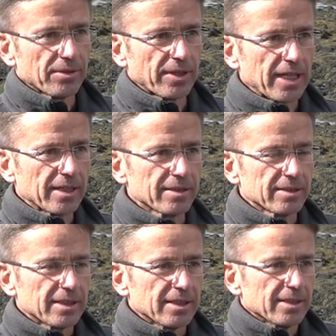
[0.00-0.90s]
then
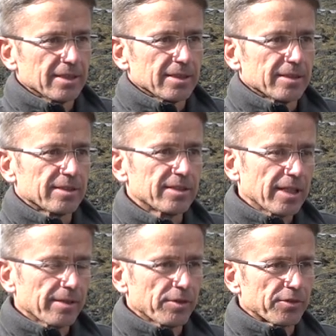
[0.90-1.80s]
sea
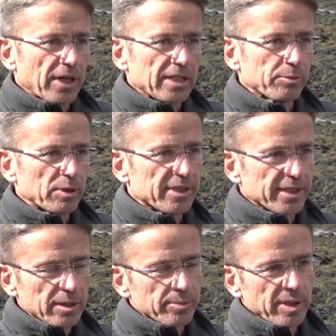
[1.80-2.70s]
level rise will
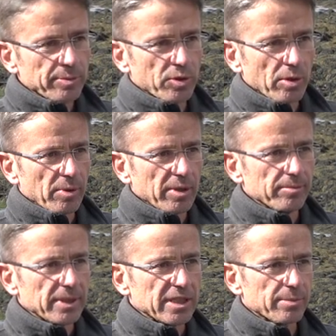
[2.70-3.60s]
still be a
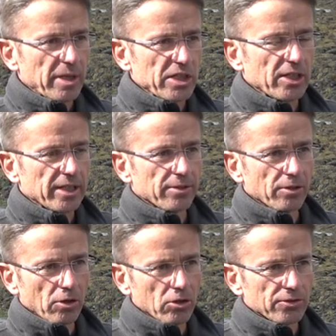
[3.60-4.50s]
problem, especially in the
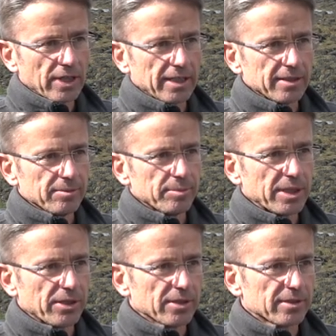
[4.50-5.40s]
long run,
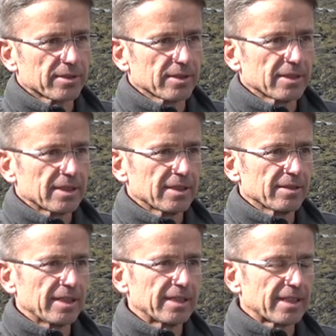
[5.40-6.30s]
because
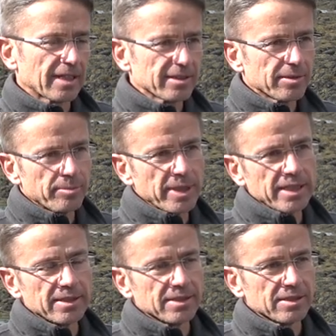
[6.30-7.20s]
it doesn't
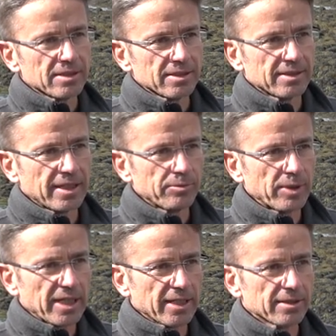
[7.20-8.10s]
mean that
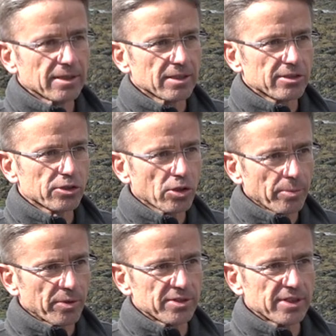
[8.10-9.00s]
we can
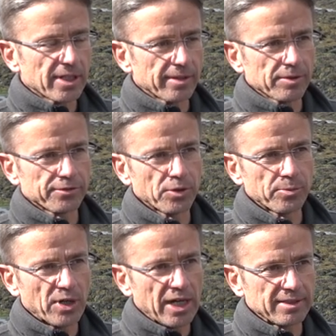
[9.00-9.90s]
stop the sea levels
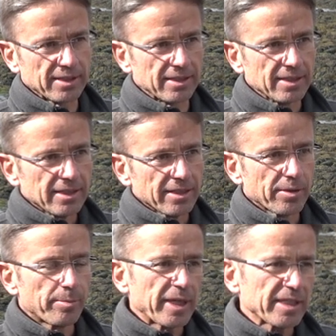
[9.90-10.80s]
from rising.
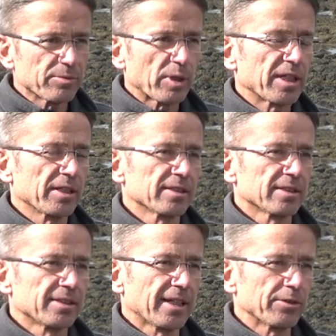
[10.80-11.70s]
The best we
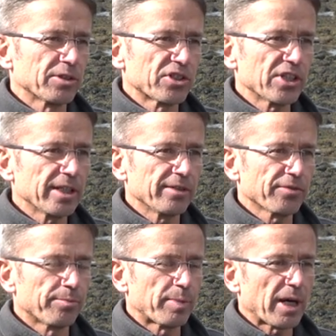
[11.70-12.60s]
can now
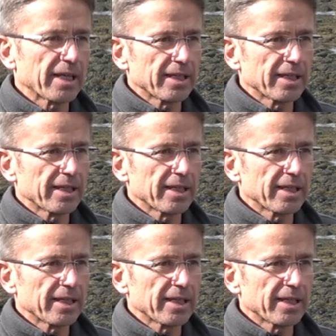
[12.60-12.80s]
achieve by